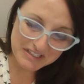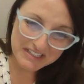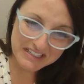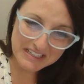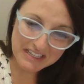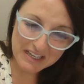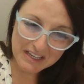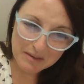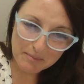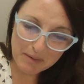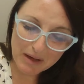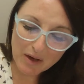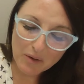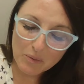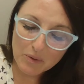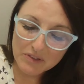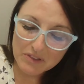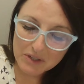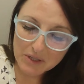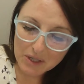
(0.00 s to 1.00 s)
thinking about
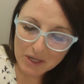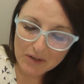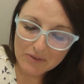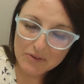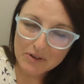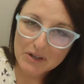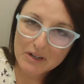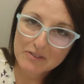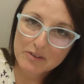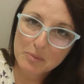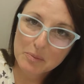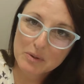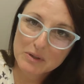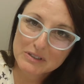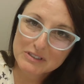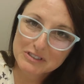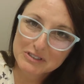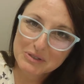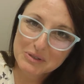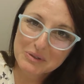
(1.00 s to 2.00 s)
what the cover of a
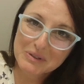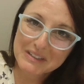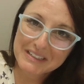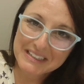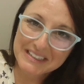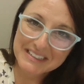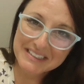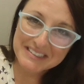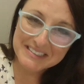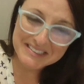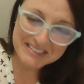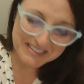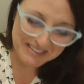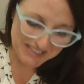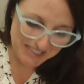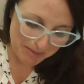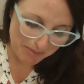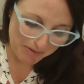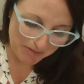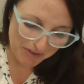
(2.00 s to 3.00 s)
book truly is. And
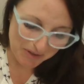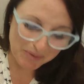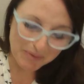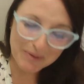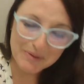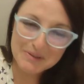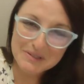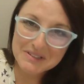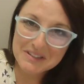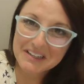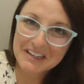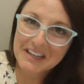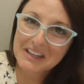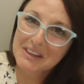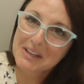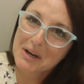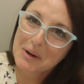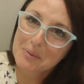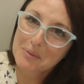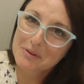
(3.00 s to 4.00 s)
some of the quotes that I
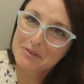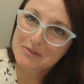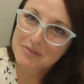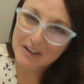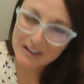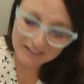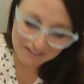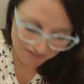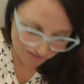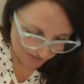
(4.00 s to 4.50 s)
thought were fun